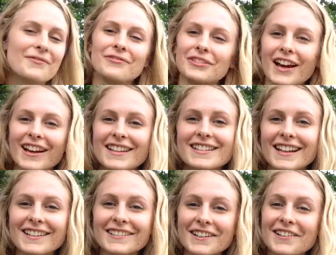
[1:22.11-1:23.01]
Flies,
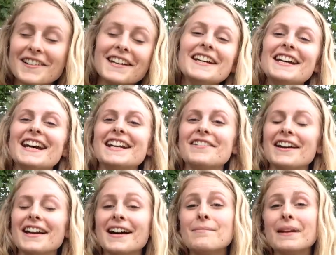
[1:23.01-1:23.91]
I don't know.
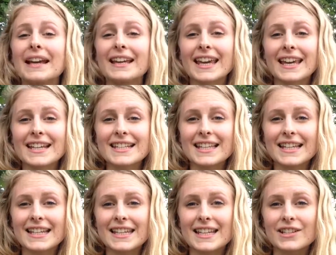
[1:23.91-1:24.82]
Anyway, in case
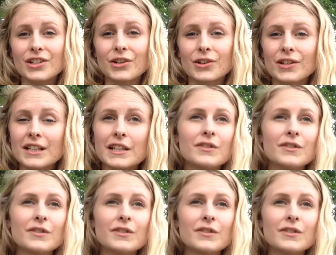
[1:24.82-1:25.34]
that he gets hurt,